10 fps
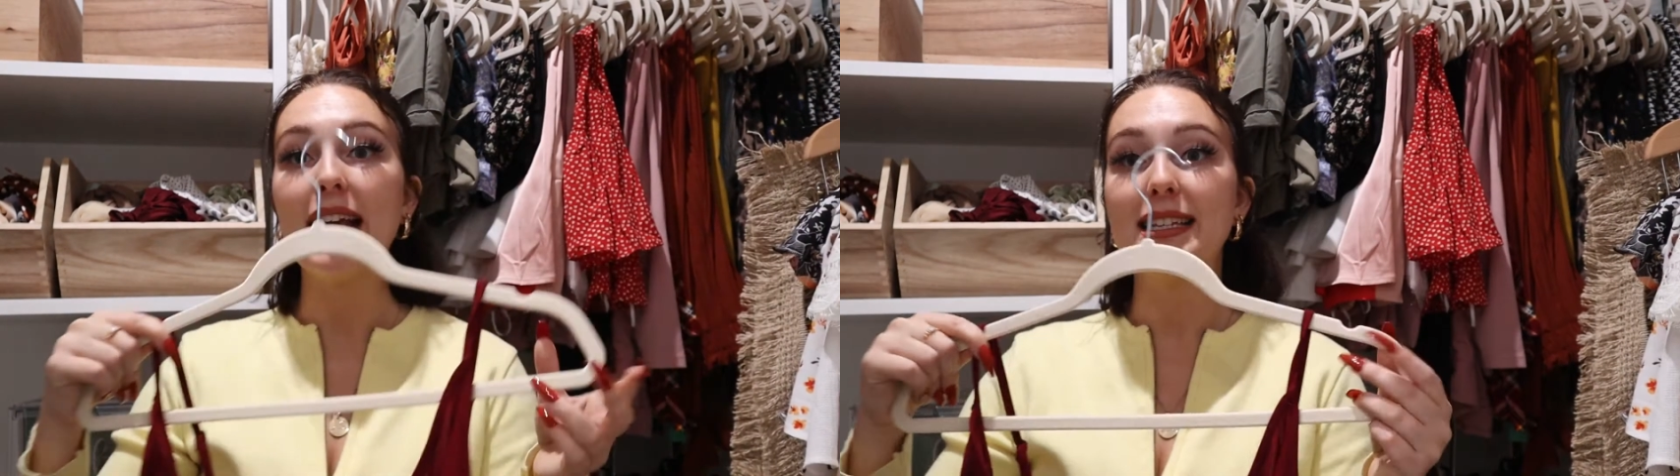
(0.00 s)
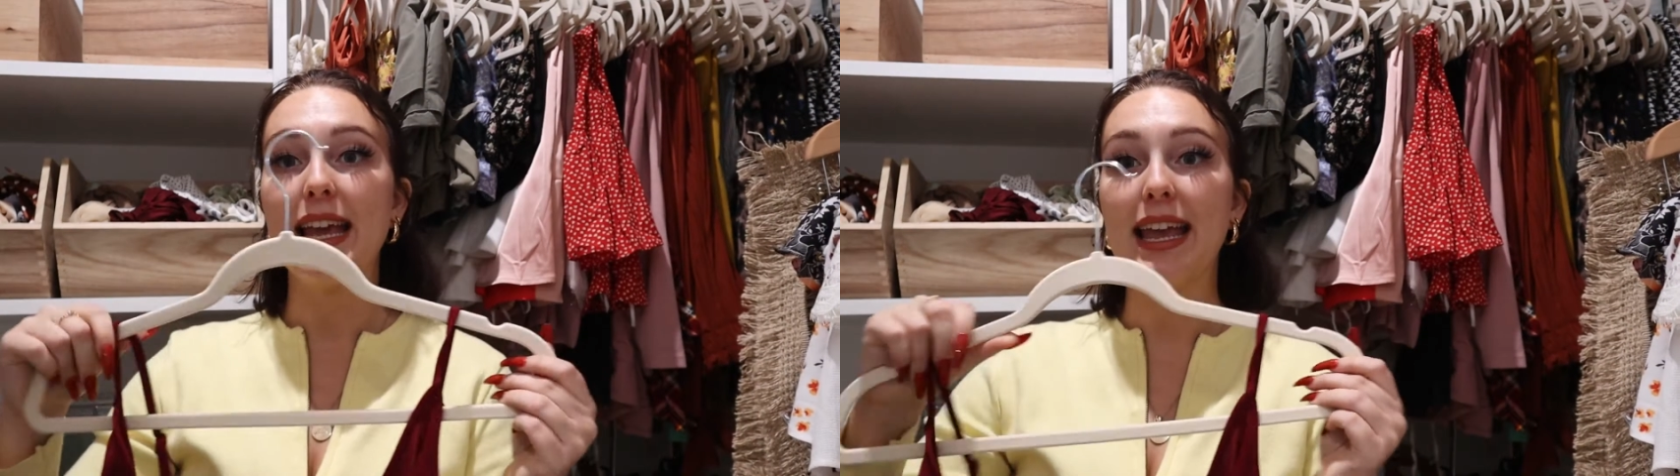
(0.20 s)

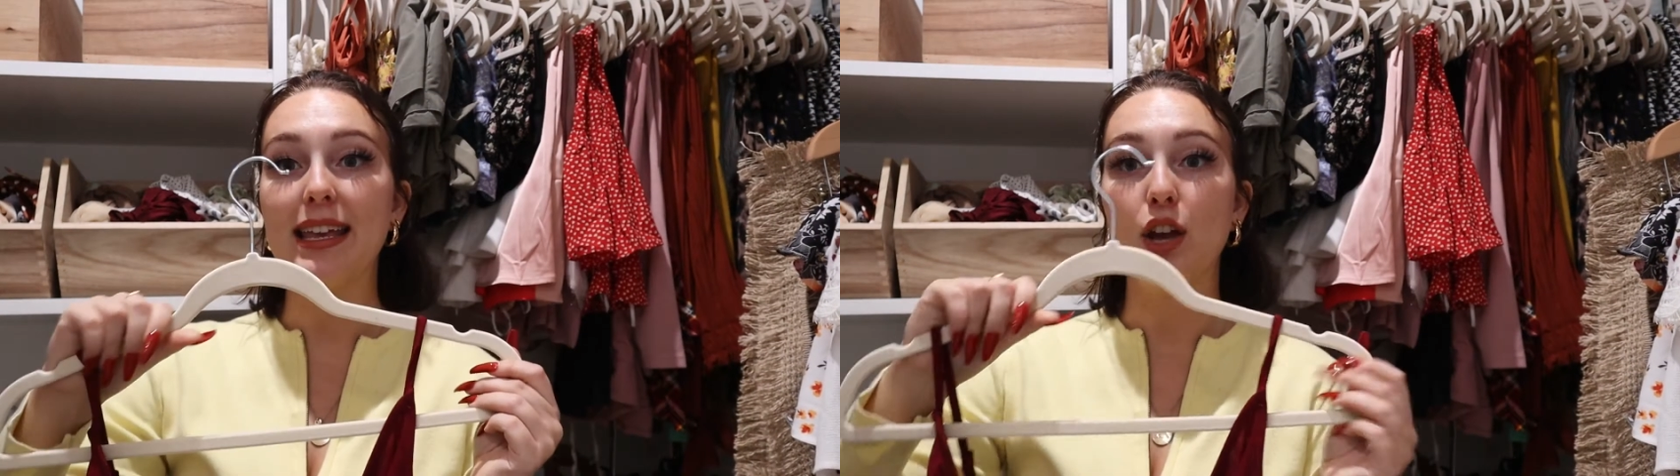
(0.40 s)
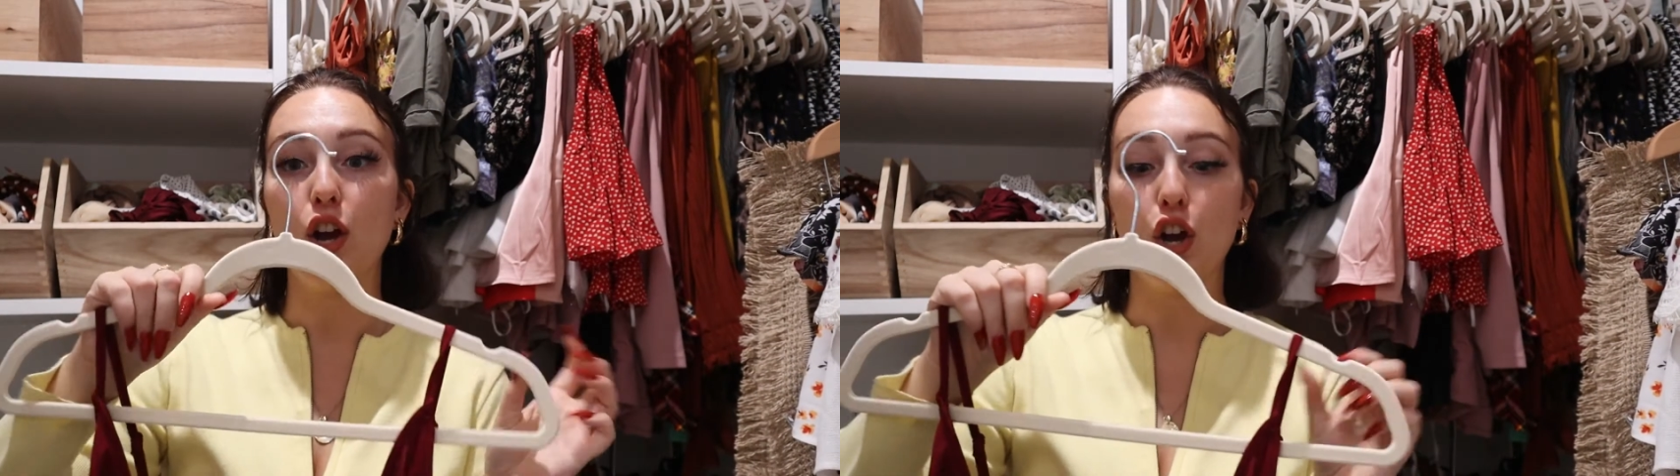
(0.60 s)
I
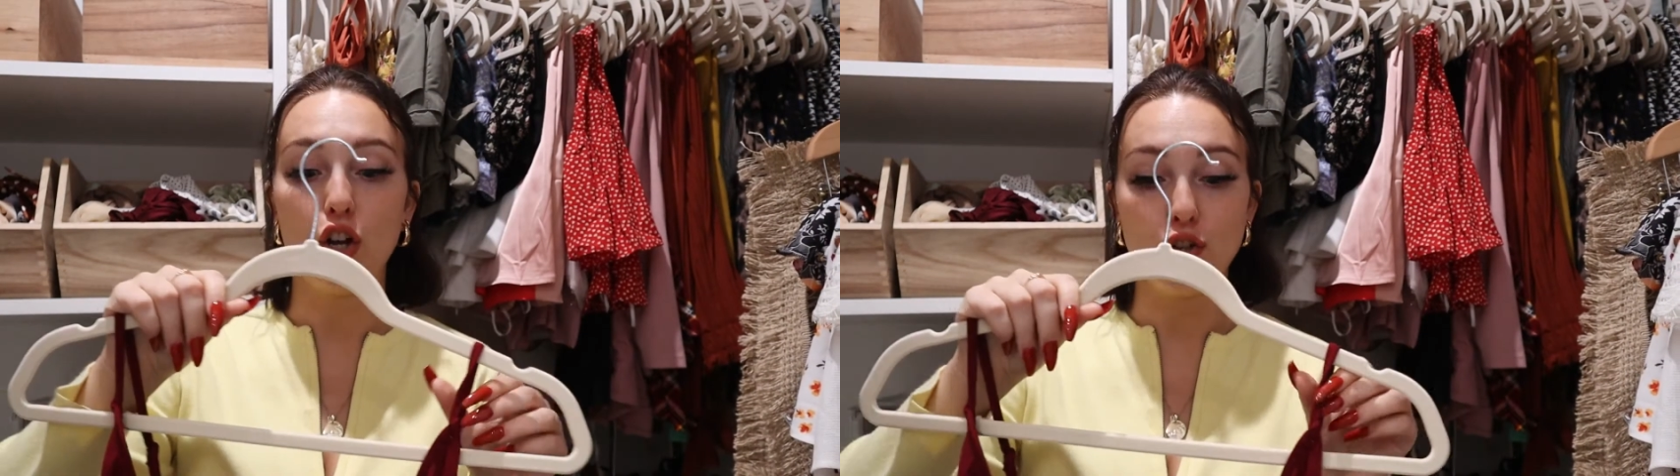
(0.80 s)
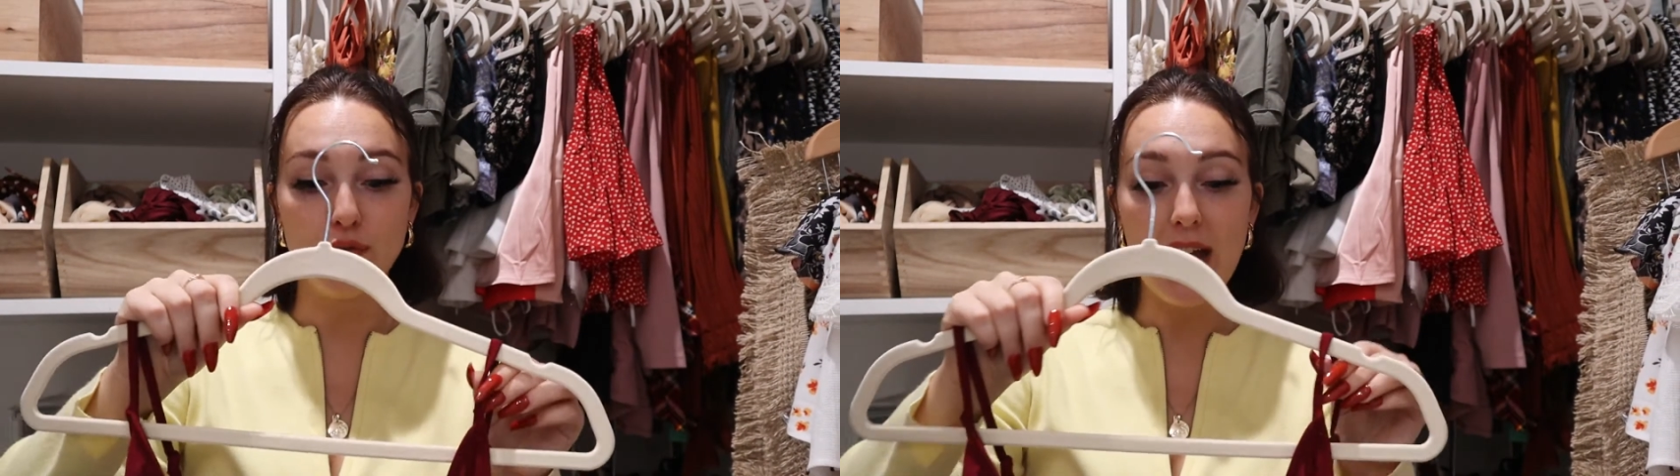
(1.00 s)
take
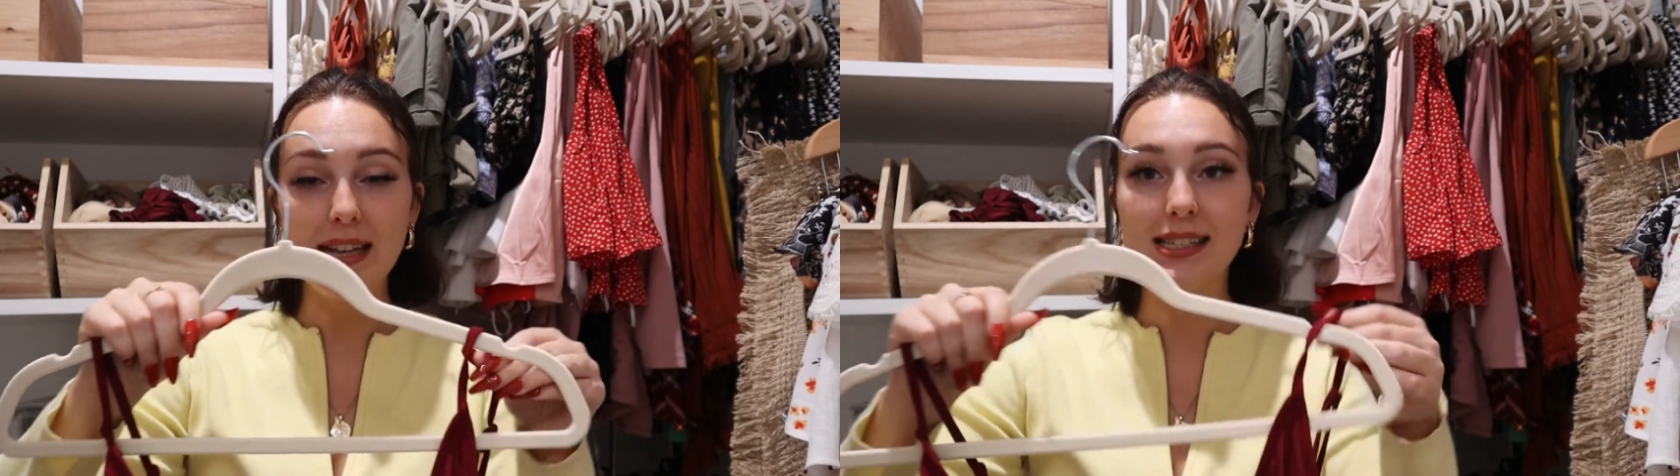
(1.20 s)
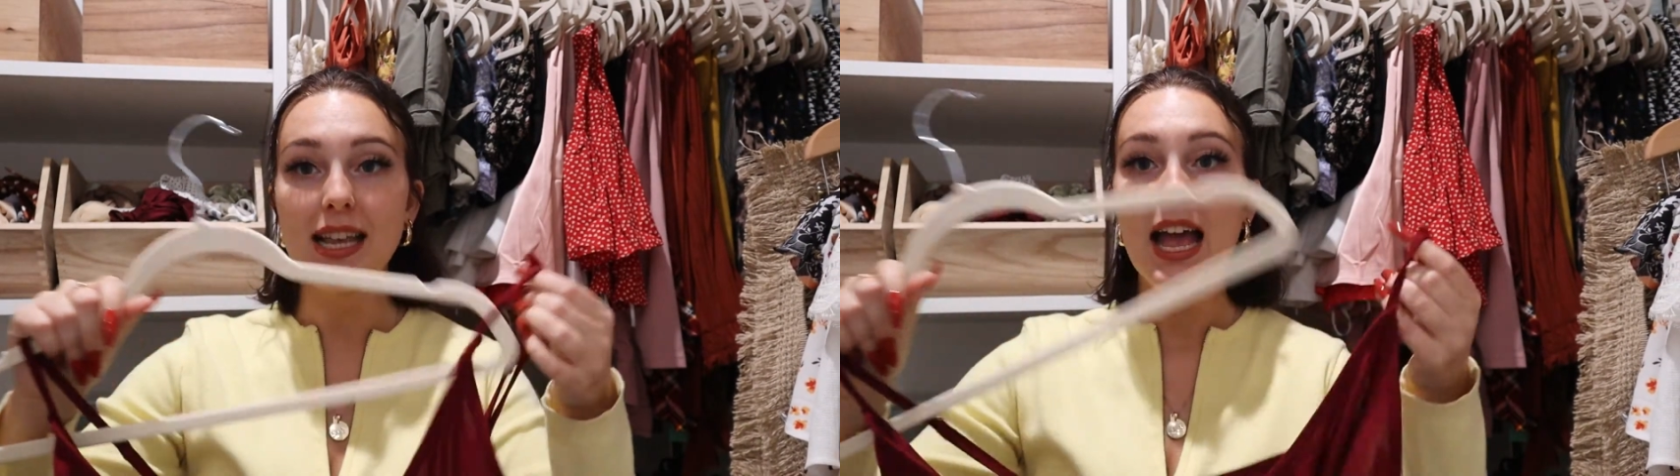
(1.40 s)
a
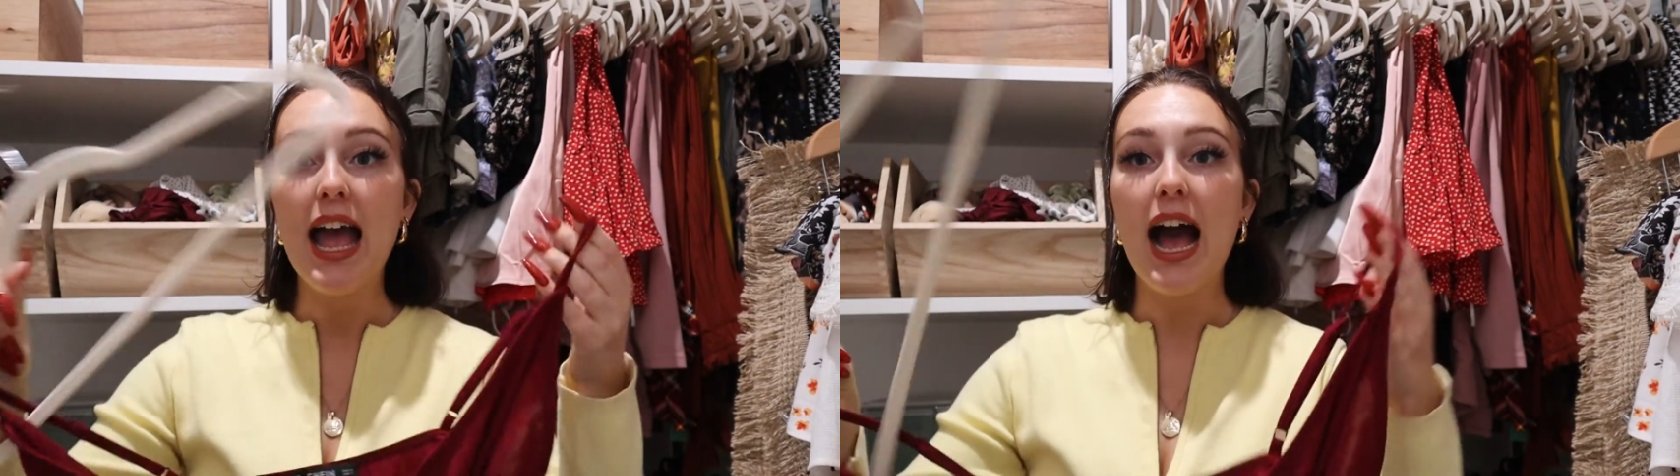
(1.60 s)
dress,